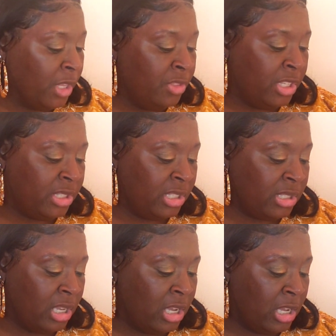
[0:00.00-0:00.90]
This
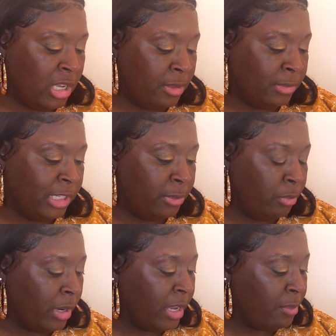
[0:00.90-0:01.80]
is um,
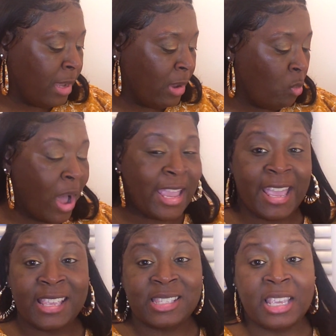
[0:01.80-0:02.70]
Libre by
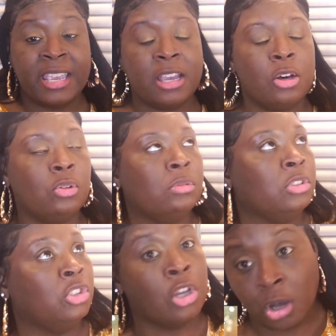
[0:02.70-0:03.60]
YSL,
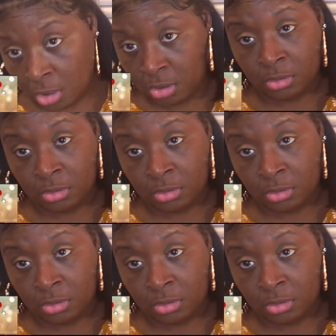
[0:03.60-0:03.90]
y'all